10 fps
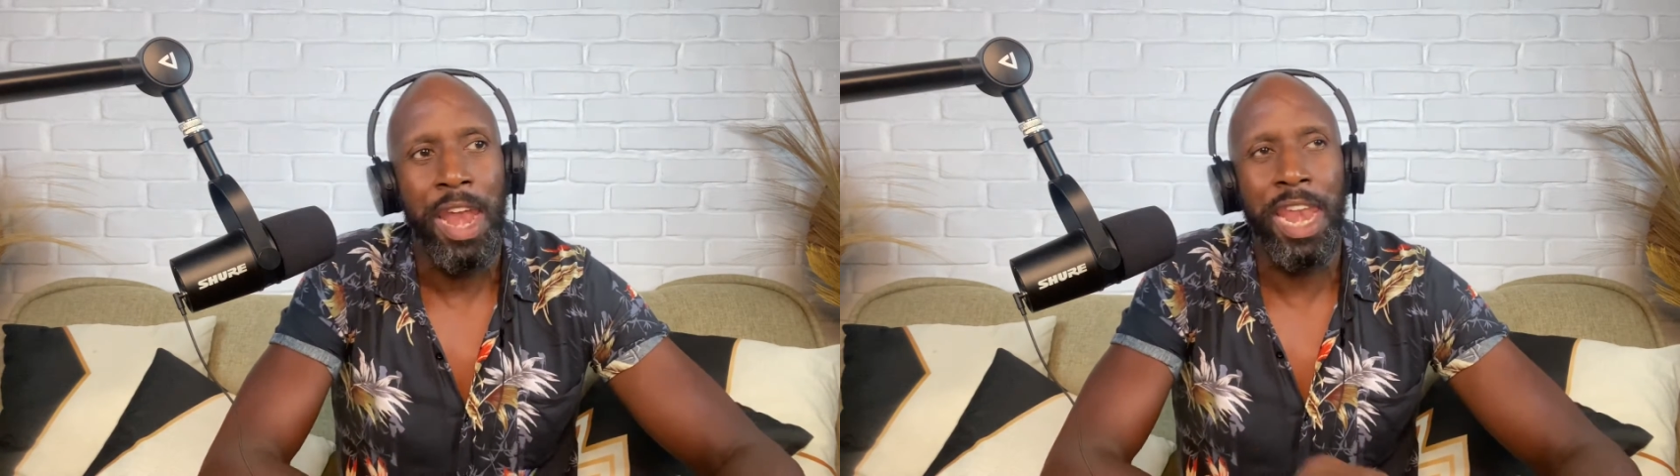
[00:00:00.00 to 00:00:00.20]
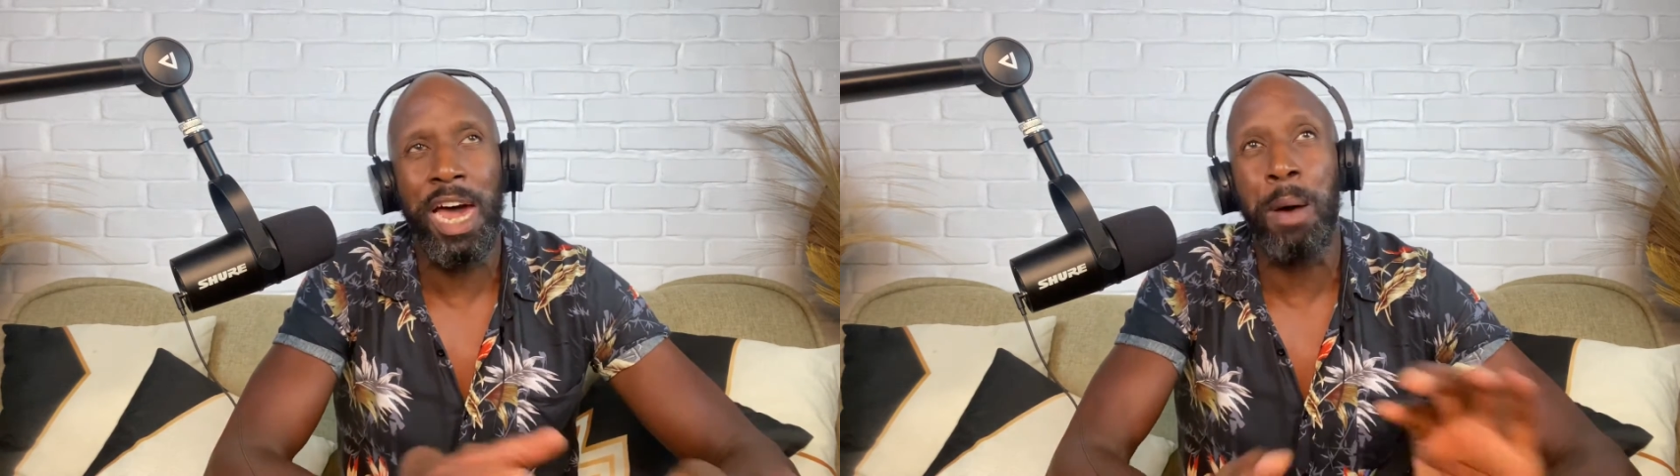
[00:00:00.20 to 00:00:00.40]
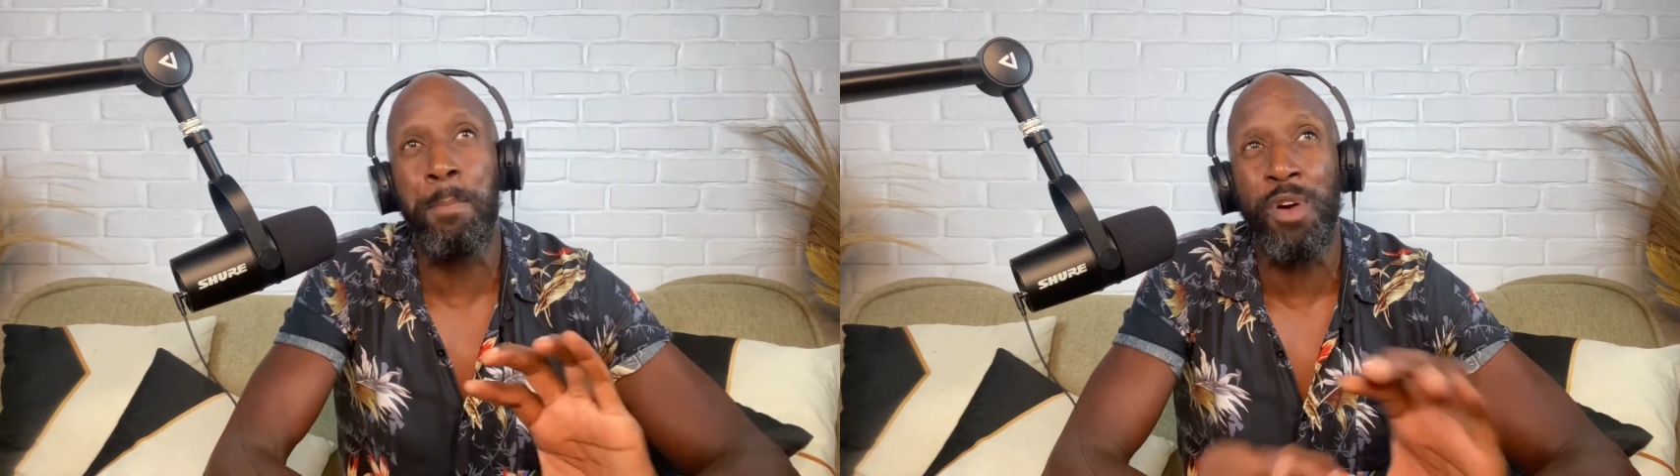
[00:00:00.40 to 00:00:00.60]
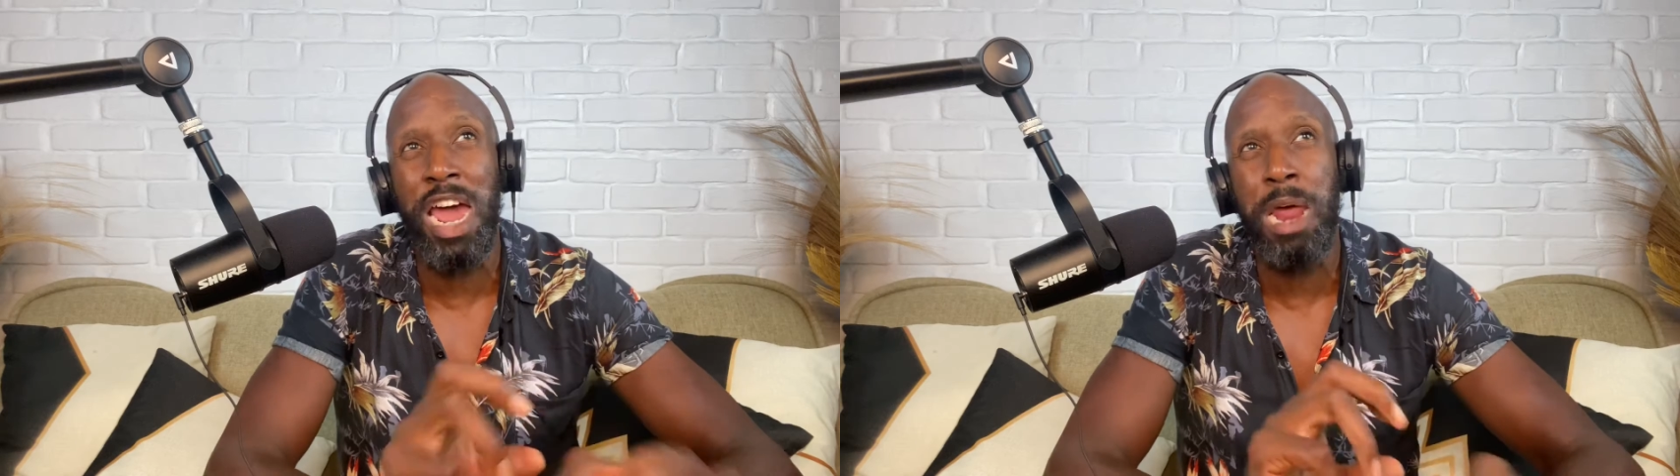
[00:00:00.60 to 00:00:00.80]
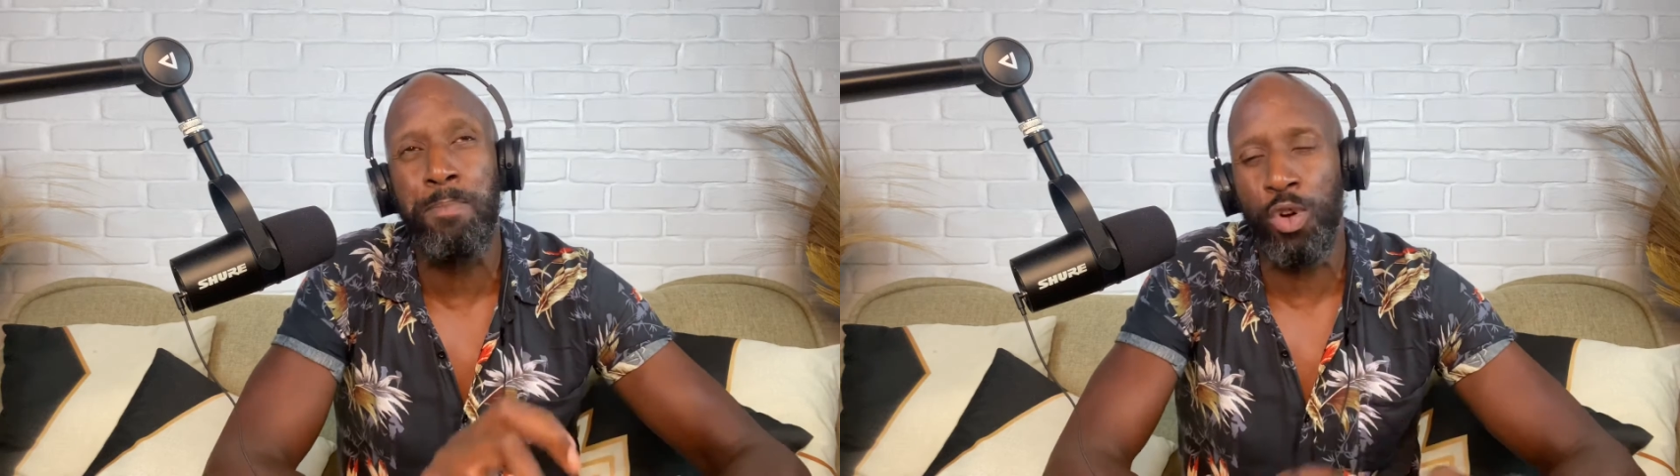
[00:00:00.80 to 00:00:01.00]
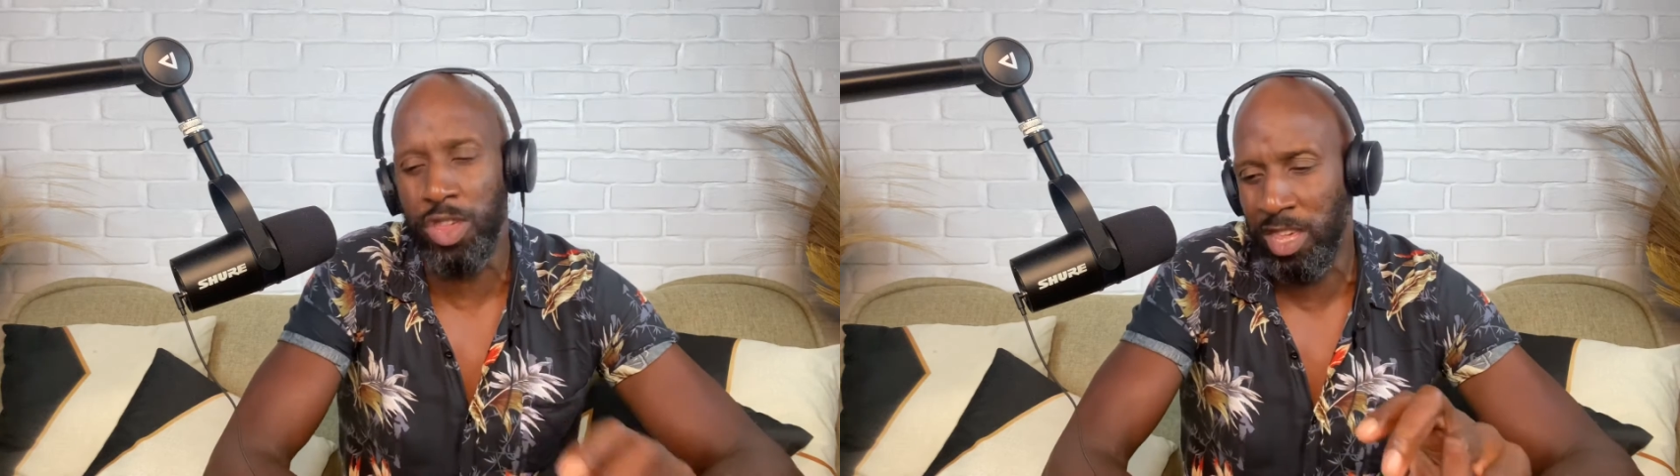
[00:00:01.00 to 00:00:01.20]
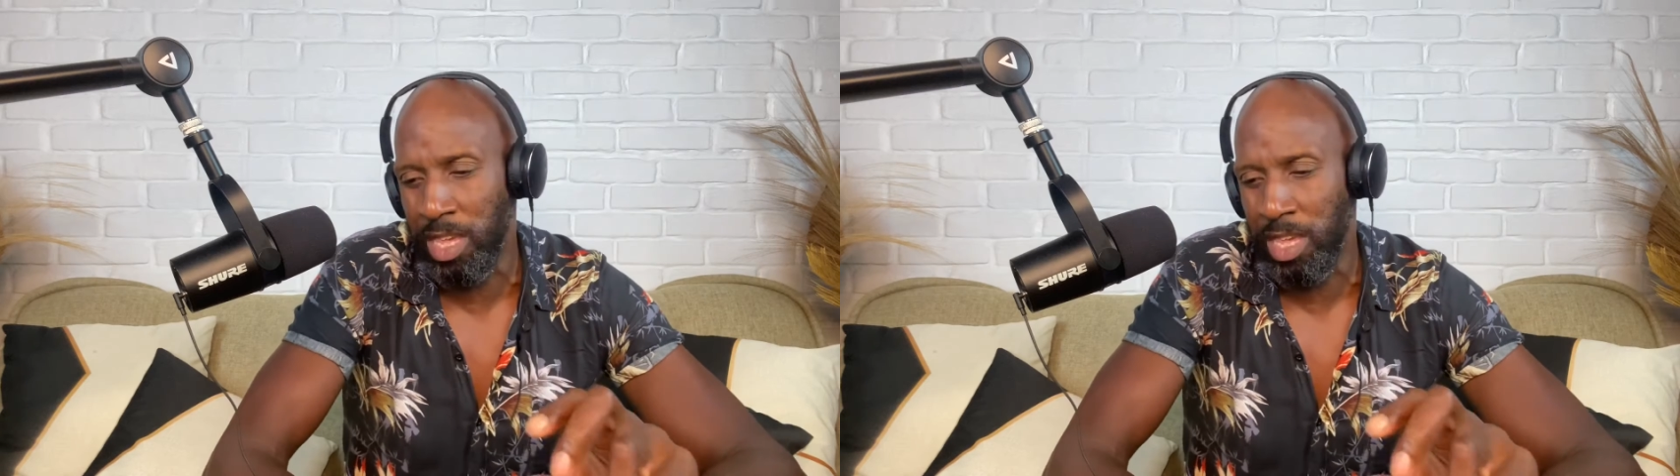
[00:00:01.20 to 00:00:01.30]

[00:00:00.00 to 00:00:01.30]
Now, a brand builder is